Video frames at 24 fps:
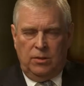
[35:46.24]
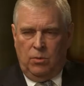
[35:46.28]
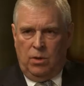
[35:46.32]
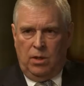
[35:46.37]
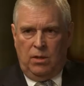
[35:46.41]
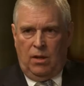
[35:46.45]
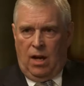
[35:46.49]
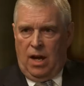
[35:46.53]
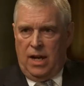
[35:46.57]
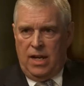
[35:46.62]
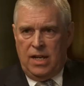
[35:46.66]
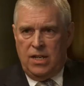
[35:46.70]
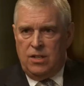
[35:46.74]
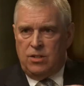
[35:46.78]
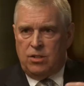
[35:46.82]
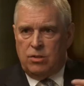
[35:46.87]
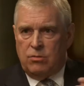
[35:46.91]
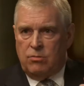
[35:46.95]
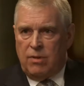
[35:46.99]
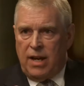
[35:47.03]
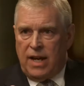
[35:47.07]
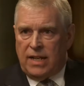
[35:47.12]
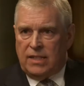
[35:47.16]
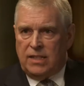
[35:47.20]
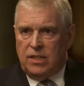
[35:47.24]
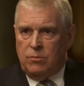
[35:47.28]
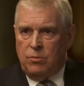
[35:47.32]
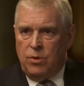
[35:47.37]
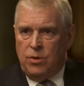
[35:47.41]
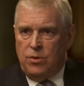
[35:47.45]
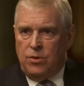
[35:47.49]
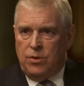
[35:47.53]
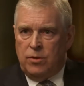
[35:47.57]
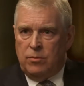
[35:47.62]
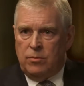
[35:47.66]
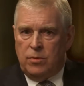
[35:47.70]
it were, I interacted
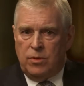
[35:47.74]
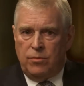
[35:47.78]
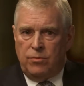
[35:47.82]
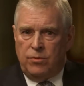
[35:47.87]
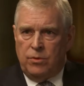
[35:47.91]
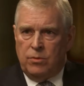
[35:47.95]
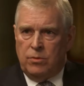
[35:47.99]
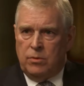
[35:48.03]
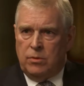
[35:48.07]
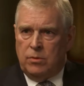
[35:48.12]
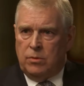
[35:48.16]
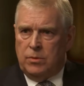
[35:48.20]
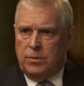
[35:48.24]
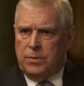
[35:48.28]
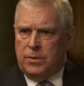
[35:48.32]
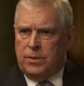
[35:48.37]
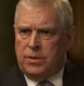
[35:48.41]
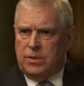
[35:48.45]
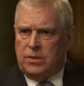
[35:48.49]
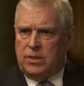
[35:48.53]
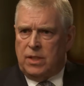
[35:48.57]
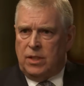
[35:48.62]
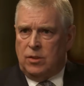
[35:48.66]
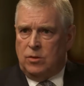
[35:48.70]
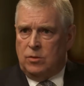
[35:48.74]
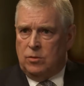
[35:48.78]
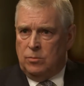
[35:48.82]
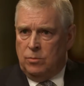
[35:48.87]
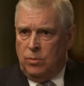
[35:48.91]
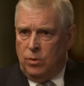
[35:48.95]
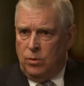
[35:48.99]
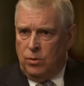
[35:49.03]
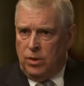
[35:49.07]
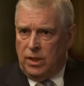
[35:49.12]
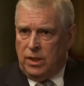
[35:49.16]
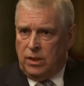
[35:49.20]
with them, if you wanted to say good
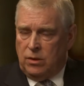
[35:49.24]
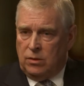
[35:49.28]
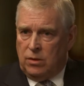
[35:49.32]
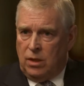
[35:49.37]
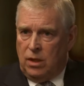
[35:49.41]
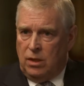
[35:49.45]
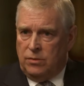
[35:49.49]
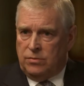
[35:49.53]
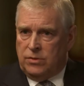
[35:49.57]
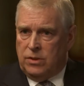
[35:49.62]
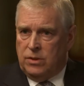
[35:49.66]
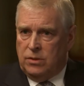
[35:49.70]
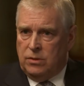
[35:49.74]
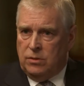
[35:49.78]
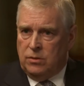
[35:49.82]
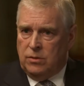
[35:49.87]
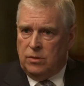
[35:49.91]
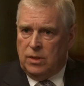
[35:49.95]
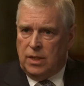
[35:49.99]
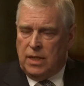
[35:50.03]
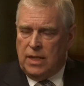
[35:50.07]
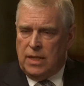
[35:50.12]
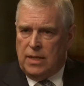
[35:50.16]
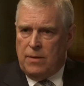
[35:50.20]
morning, good afternoon,